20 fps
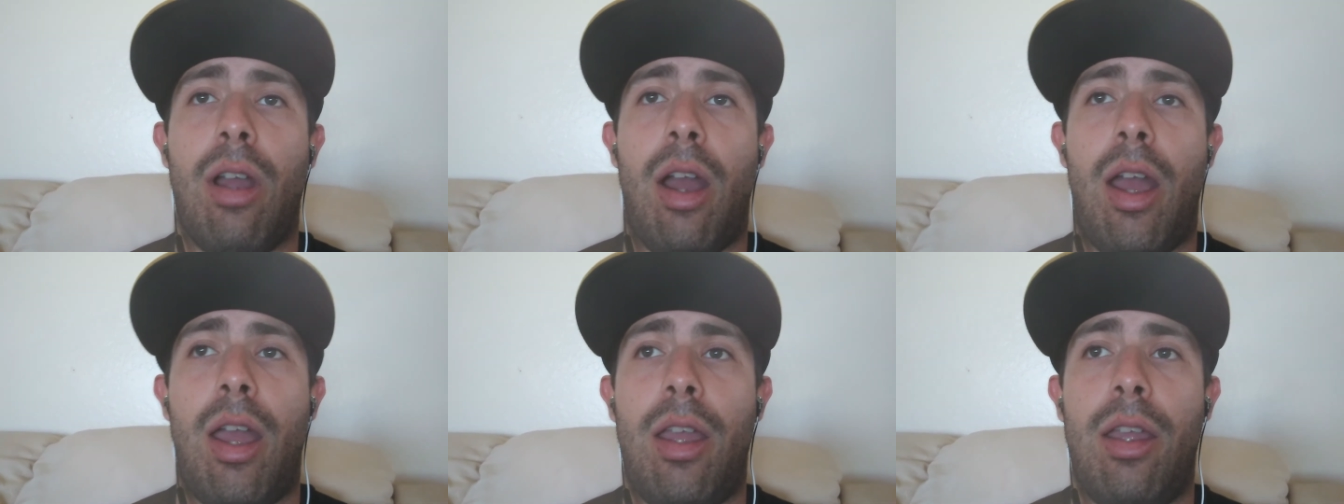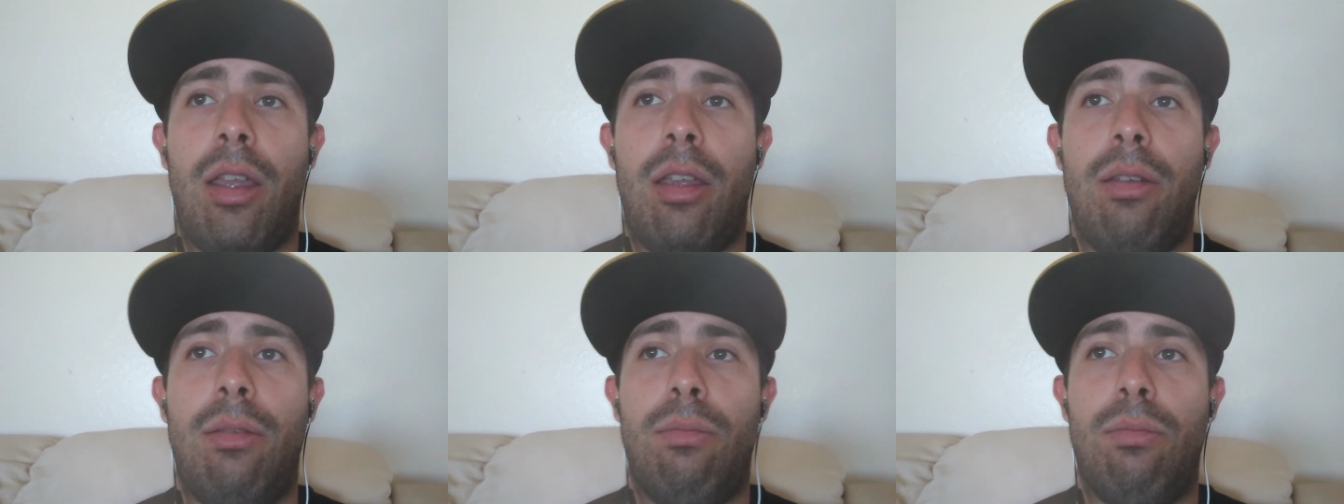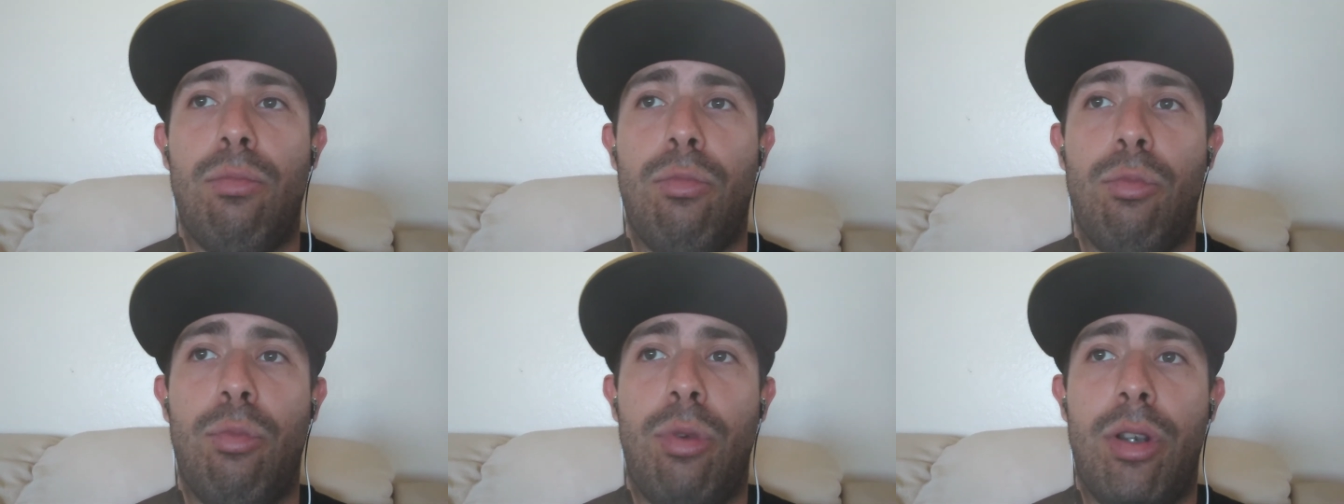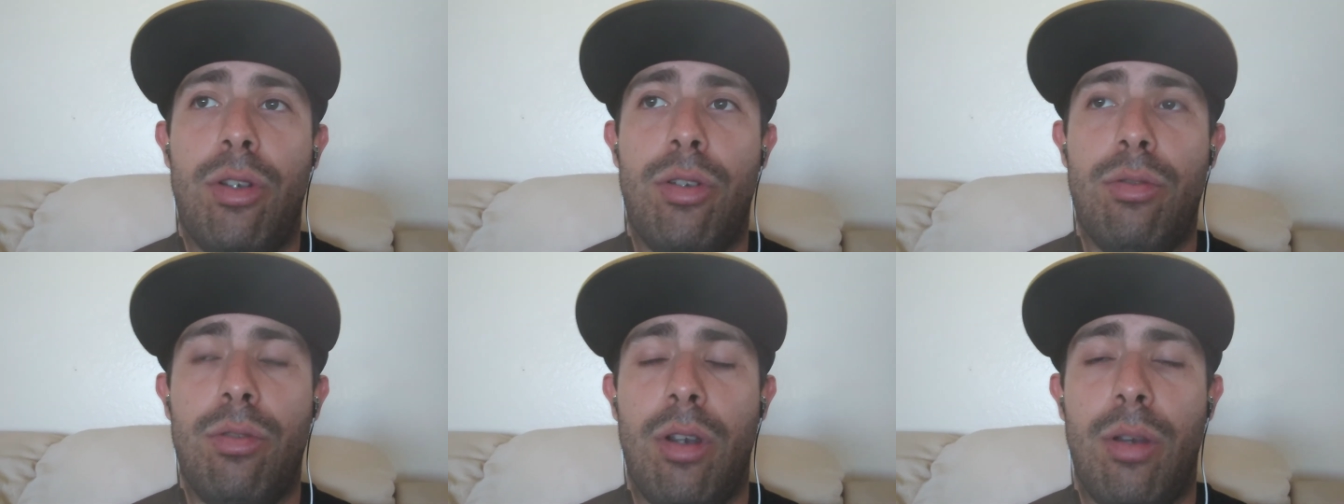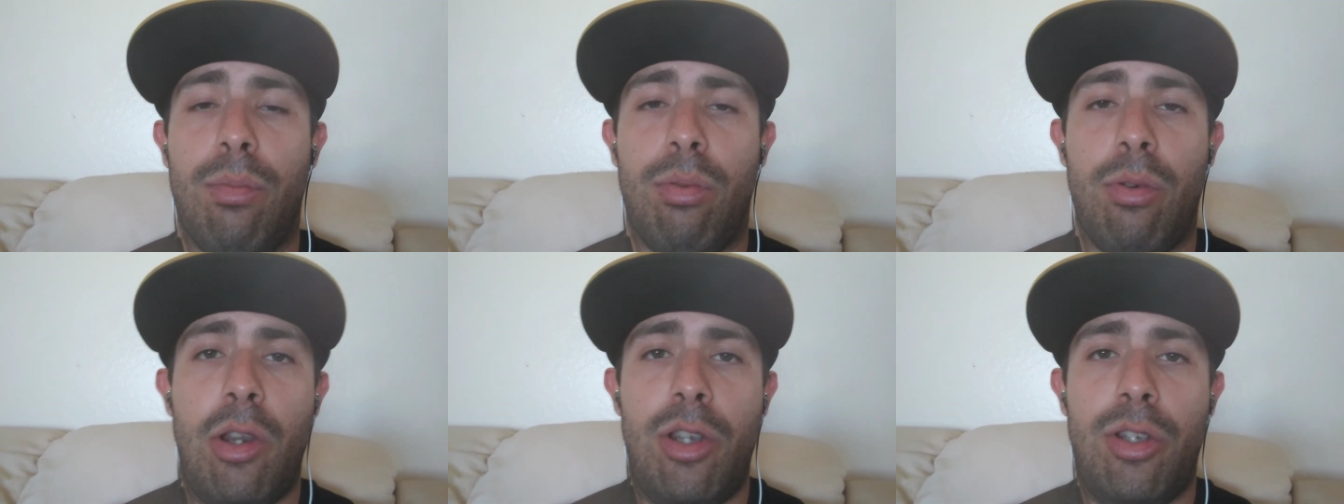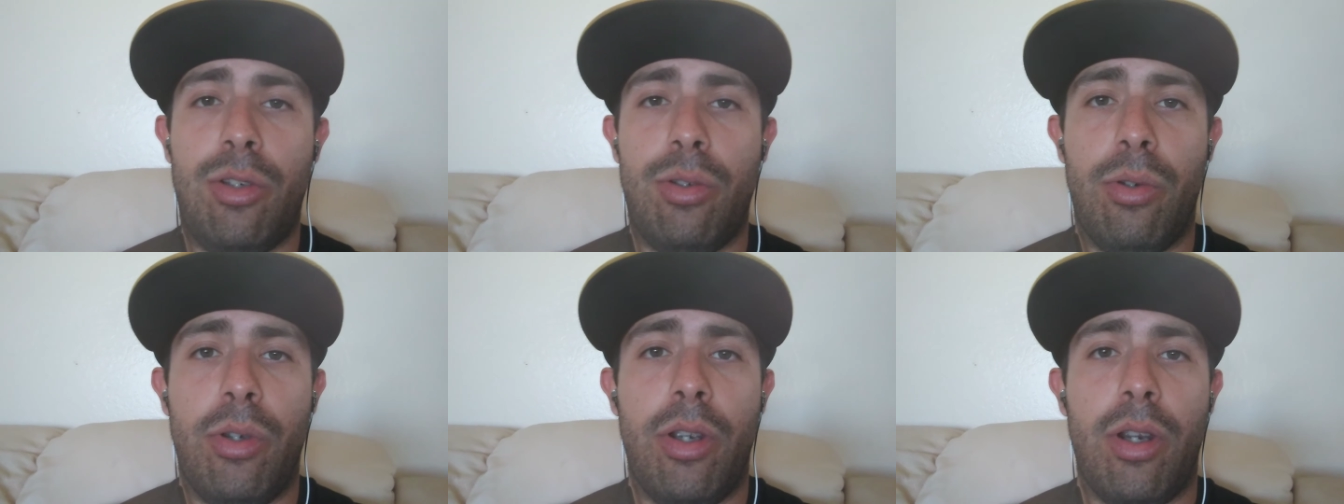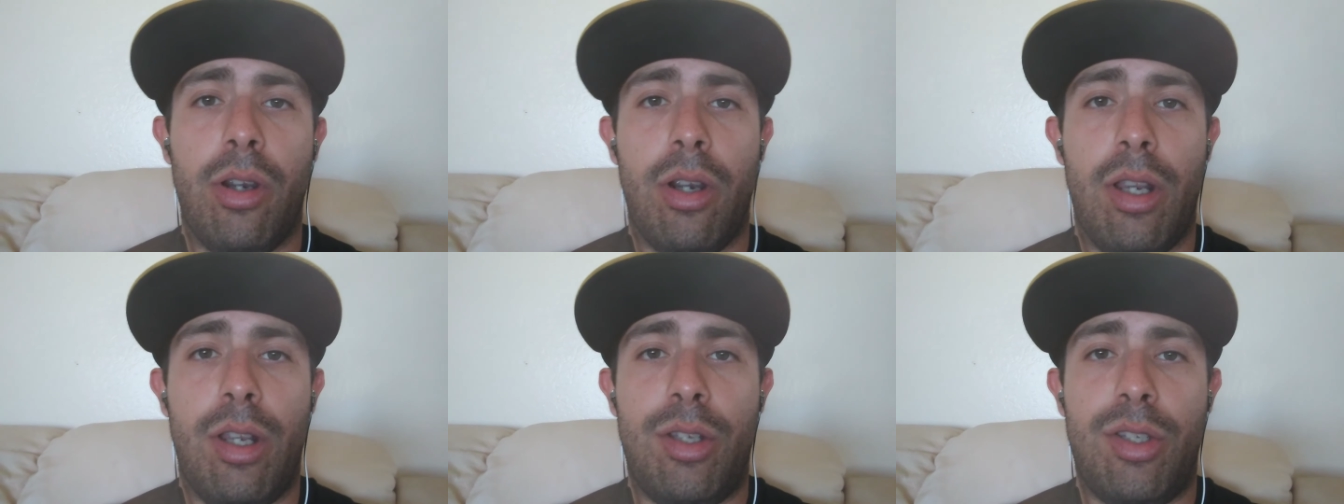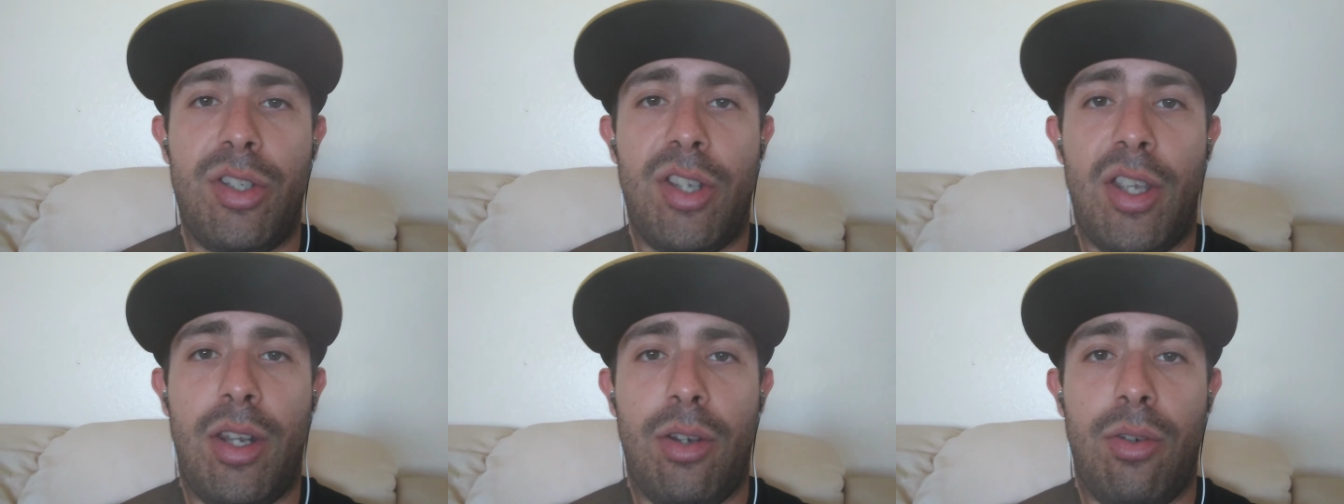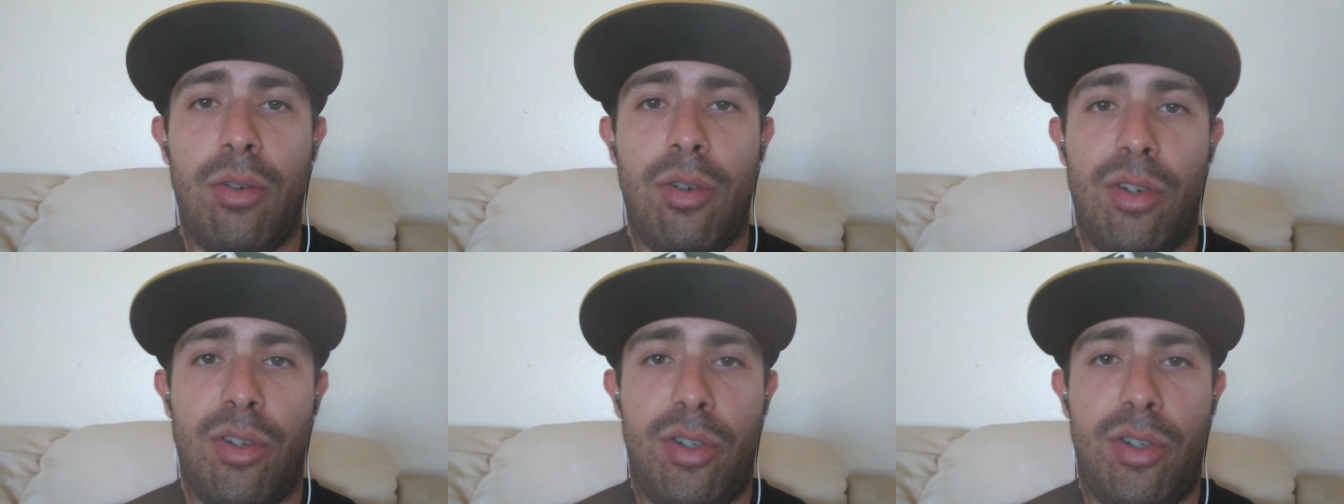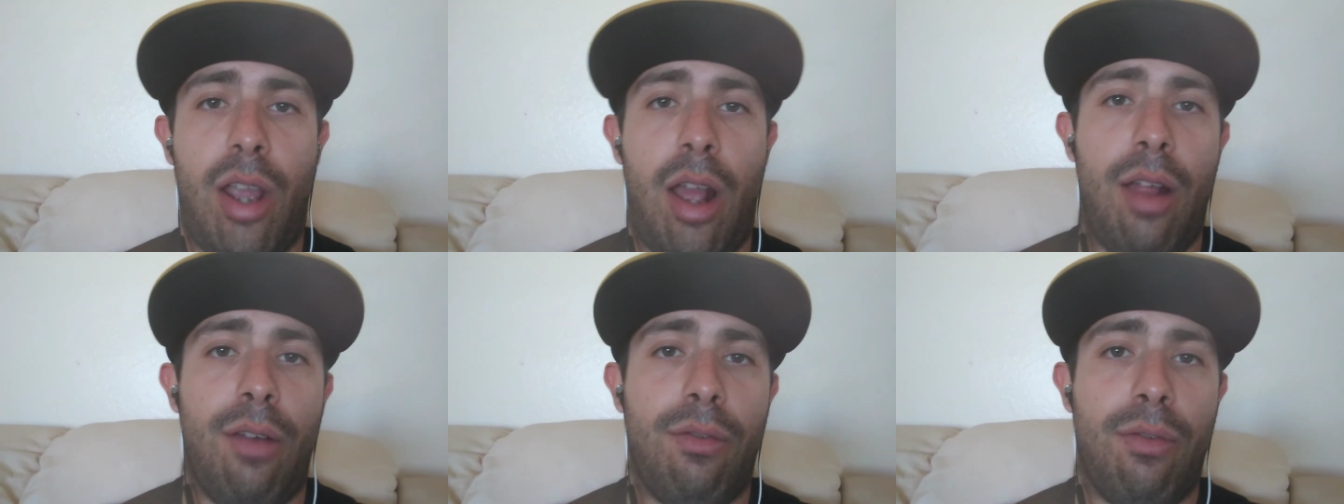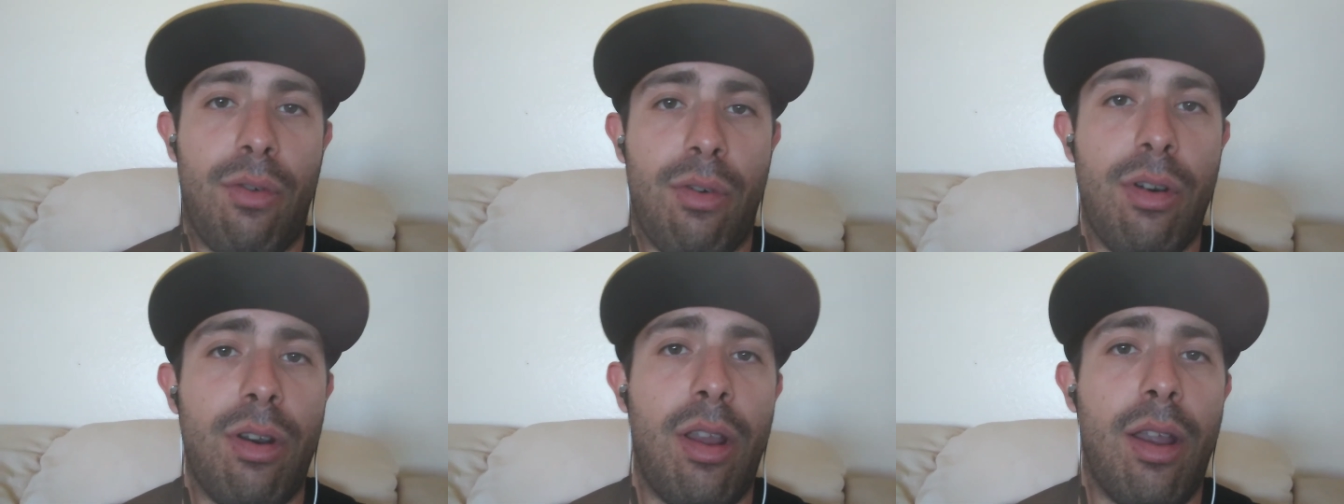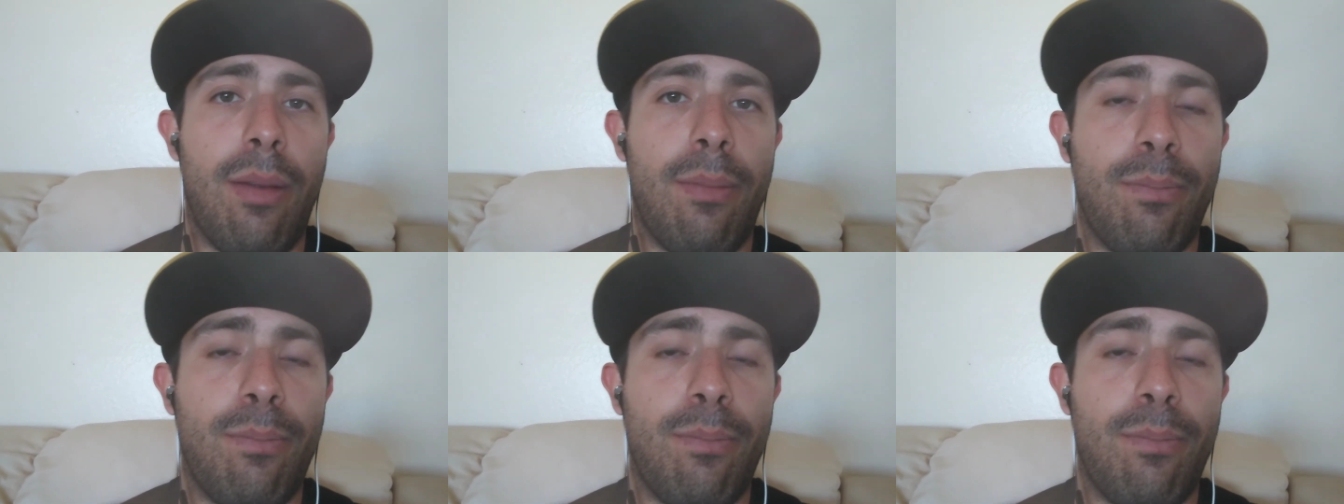I went to a preschool here in Santa Cruz, California,